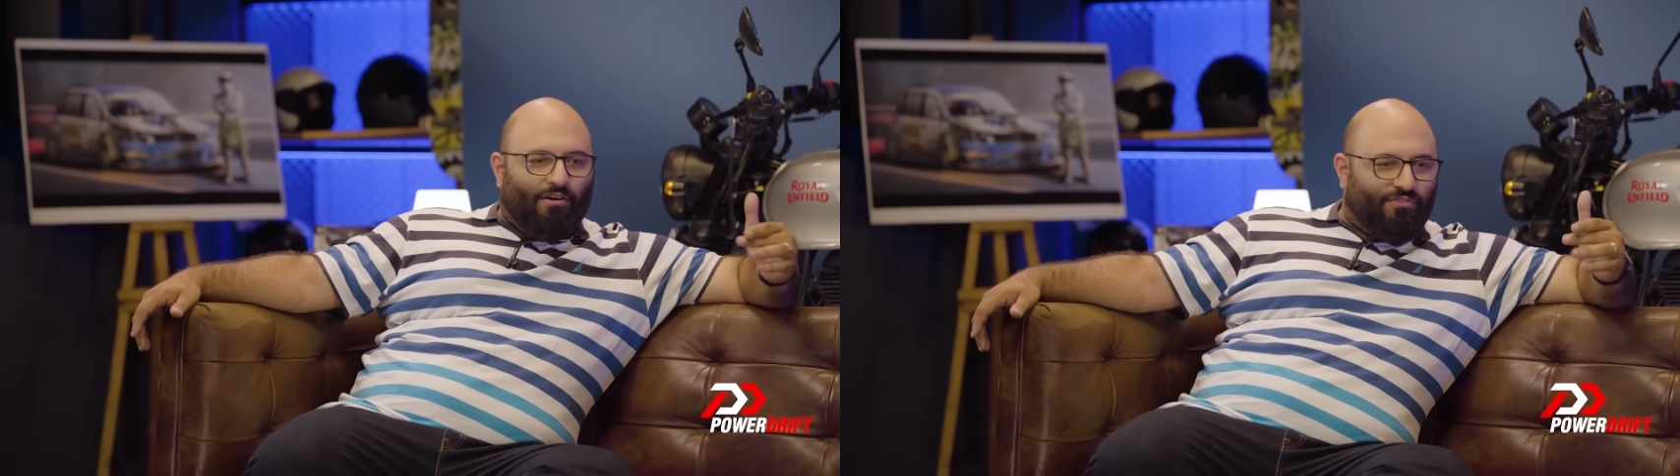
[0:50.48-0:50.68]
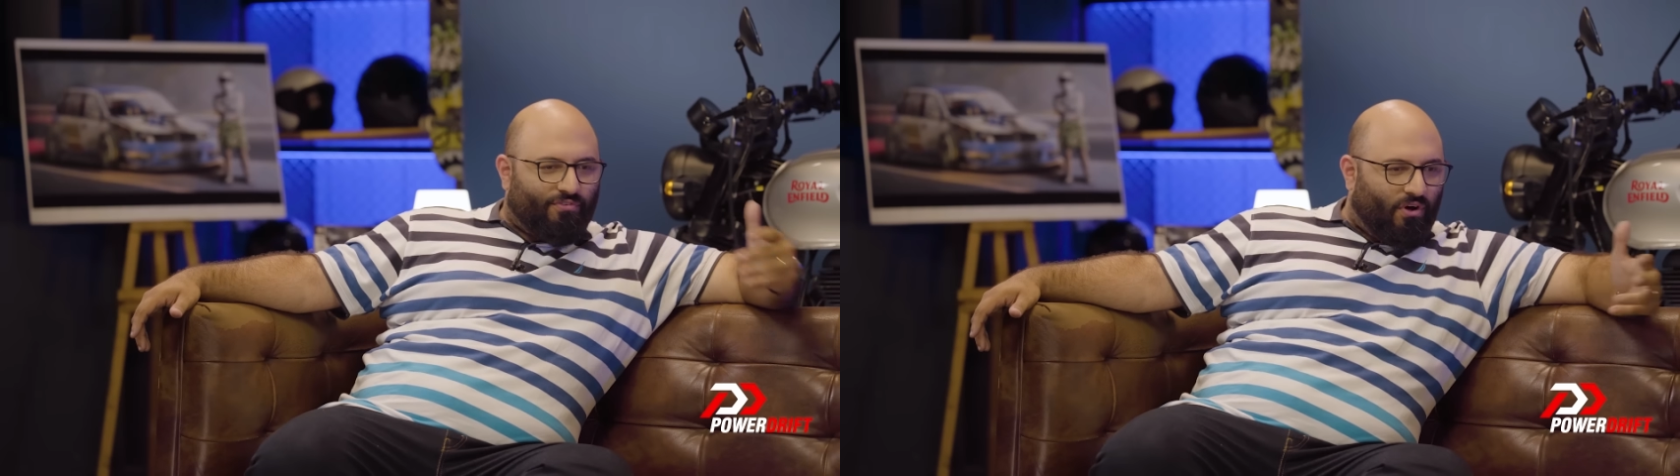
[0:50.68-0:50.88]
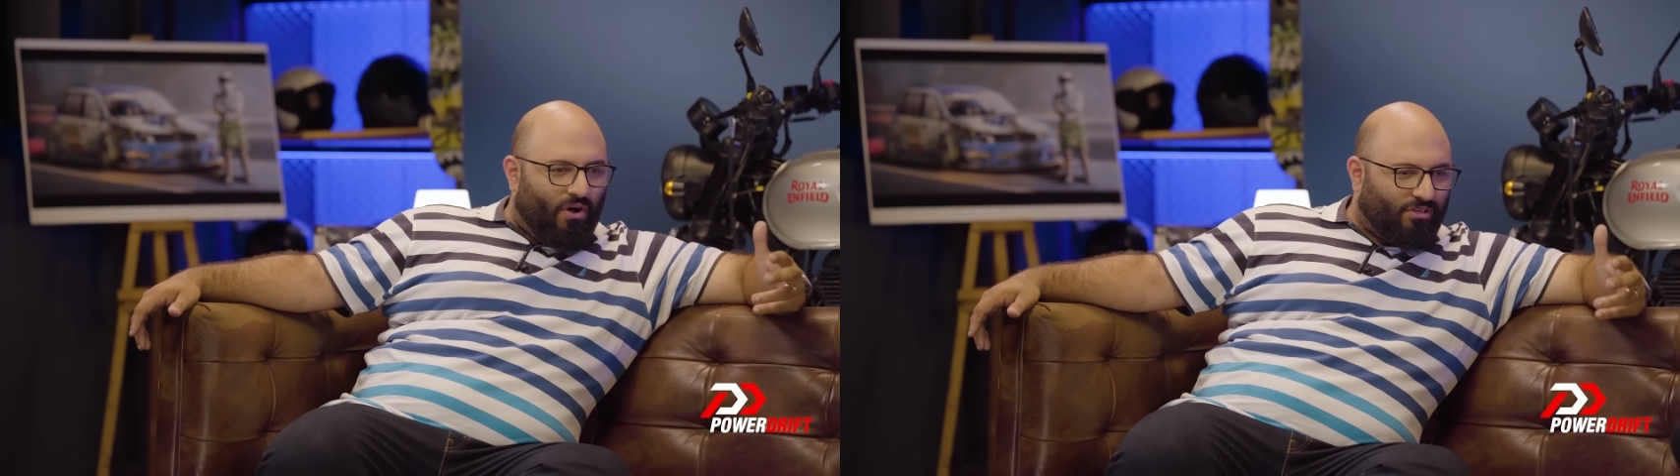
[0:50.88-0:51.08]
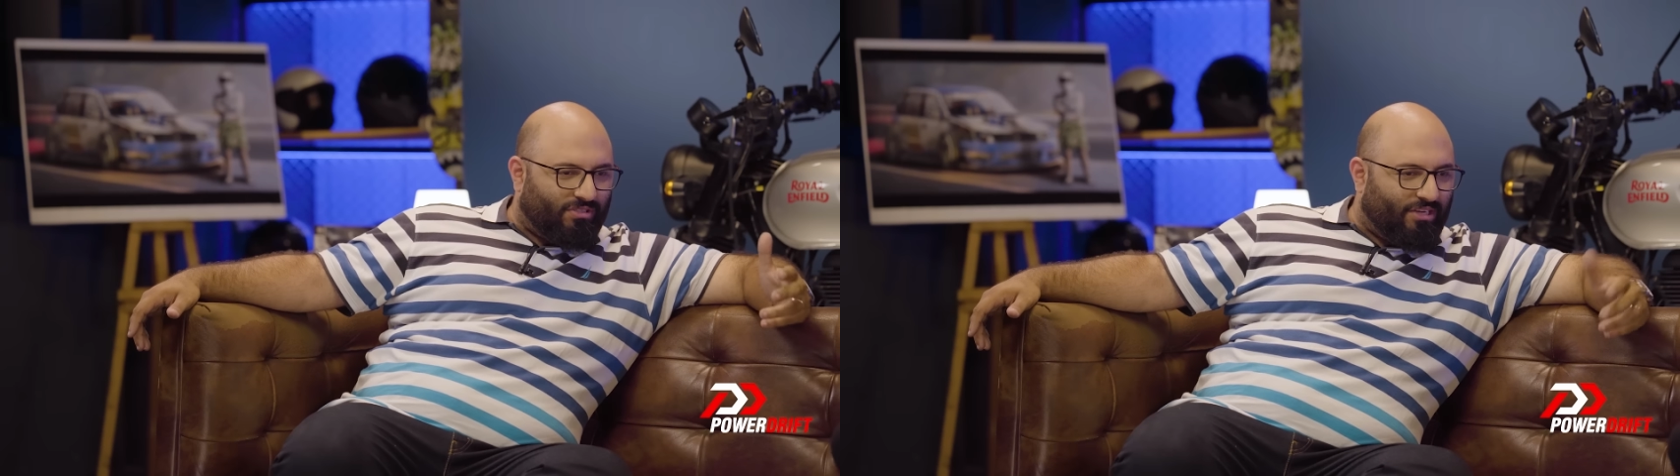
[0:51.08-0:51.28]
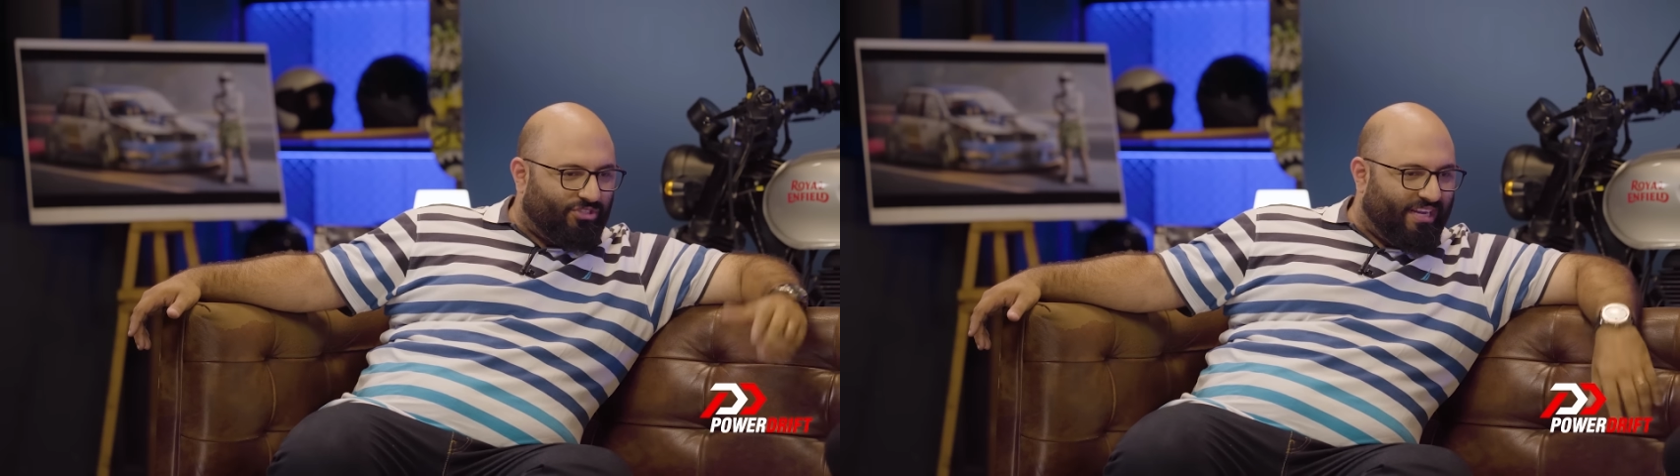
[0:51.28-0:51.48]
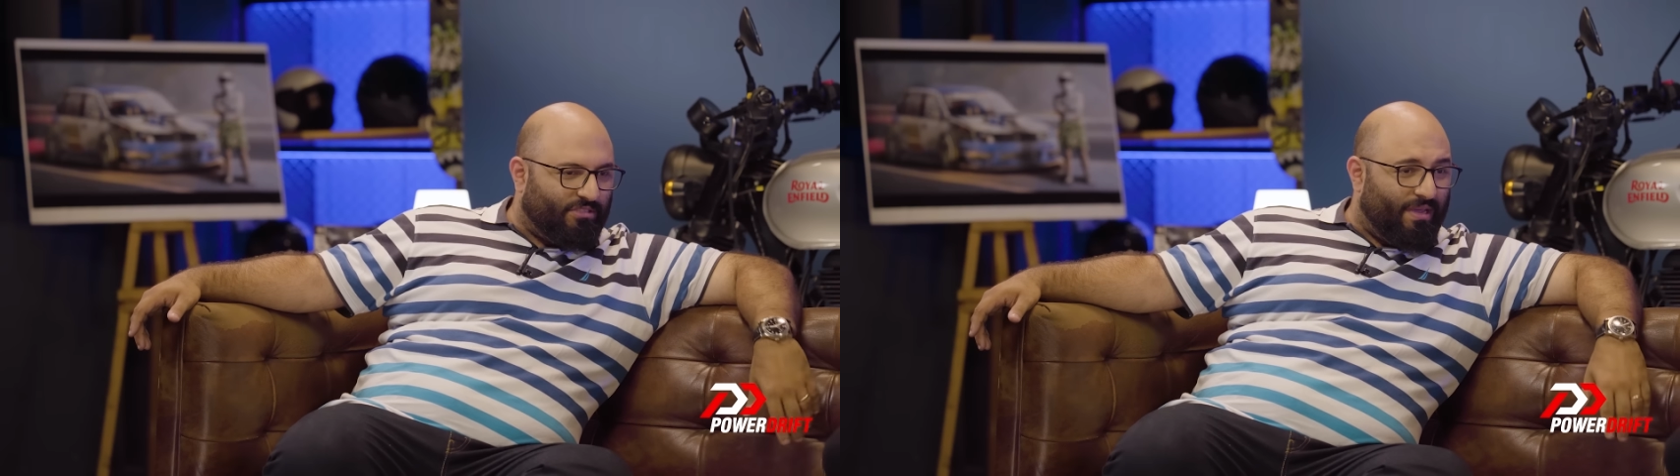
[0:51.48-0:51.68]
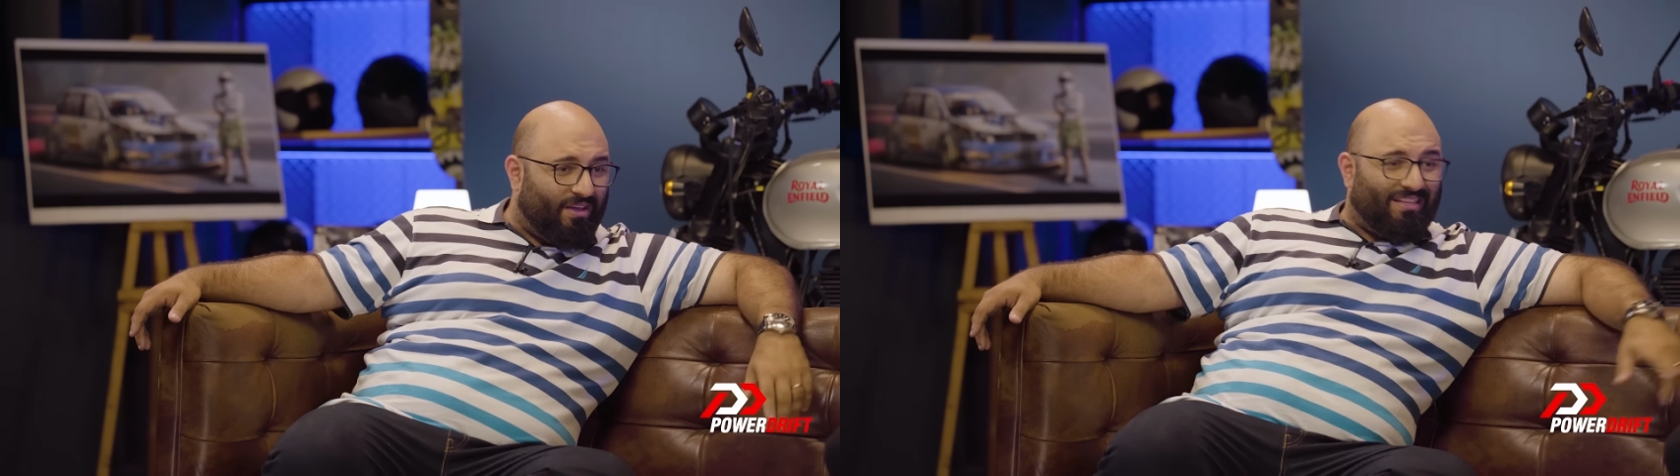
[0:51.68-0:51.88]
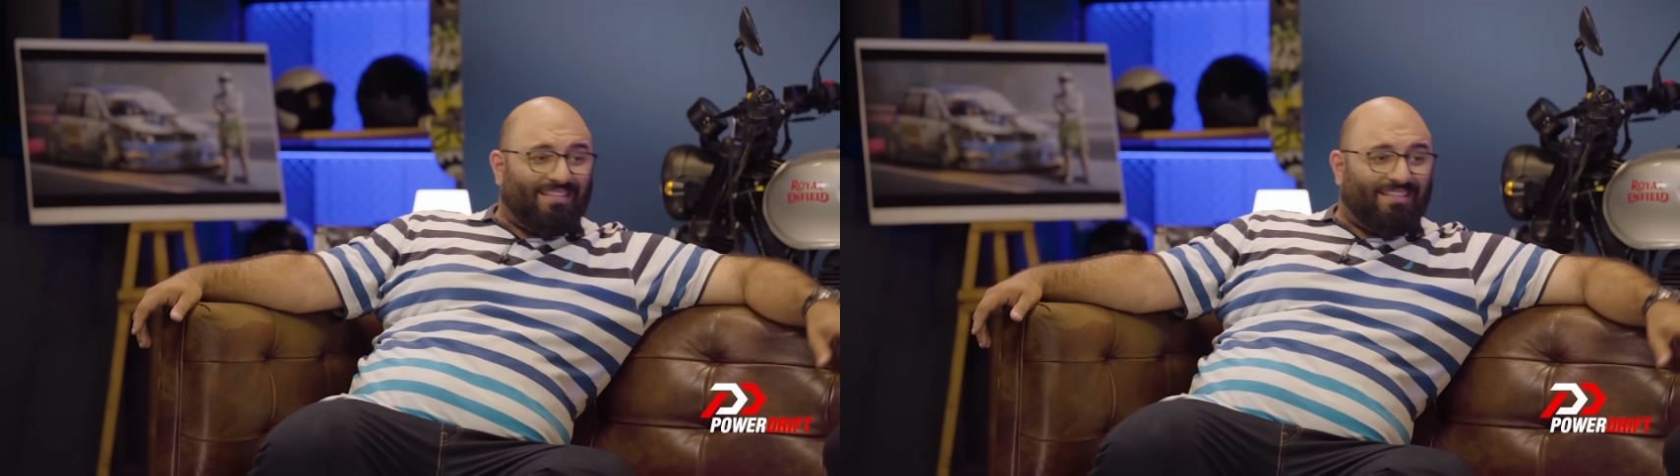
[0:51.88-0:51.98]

Of course, they're change makers.